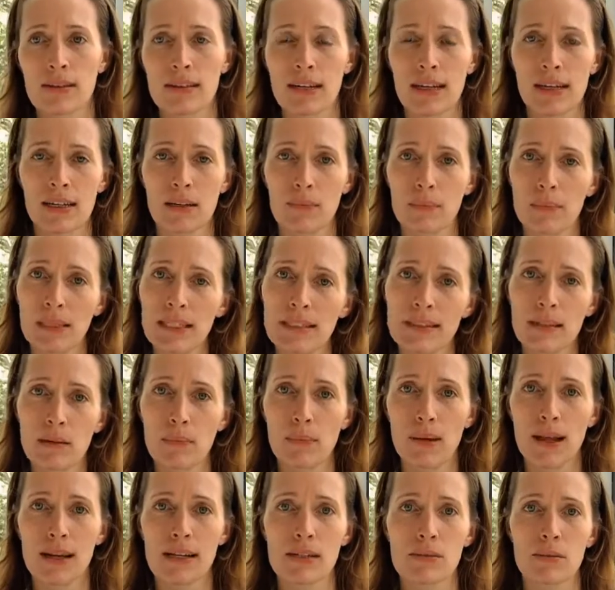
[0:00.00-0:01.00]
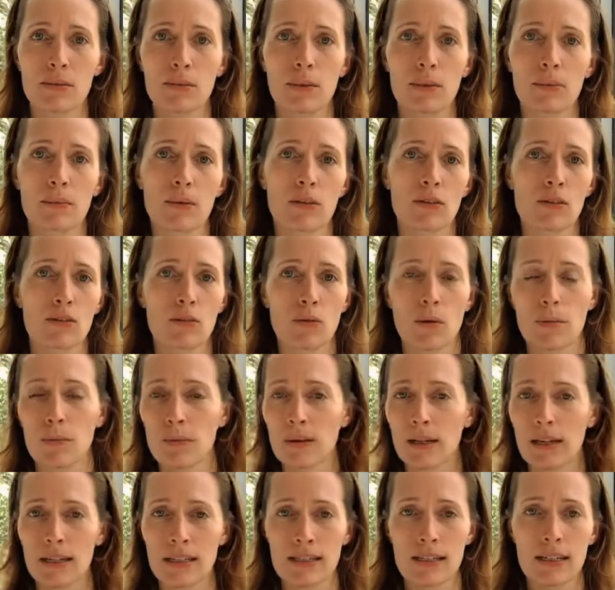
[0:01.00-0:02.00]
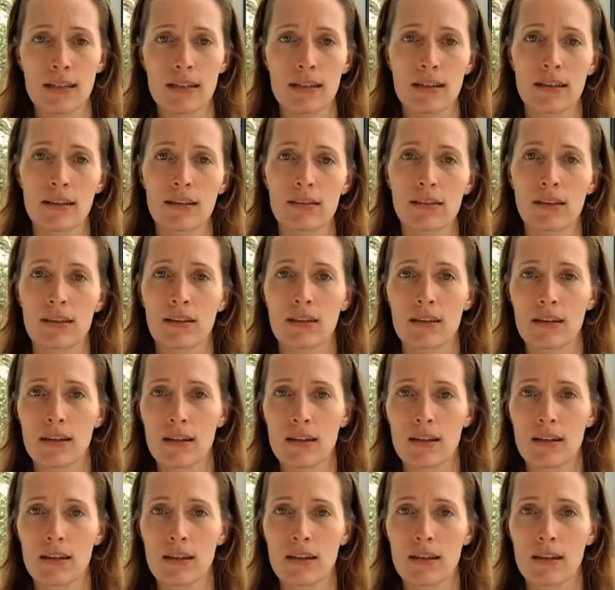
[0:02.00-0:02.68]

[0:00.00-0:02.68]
It's like a meeting place where people are swapping ideas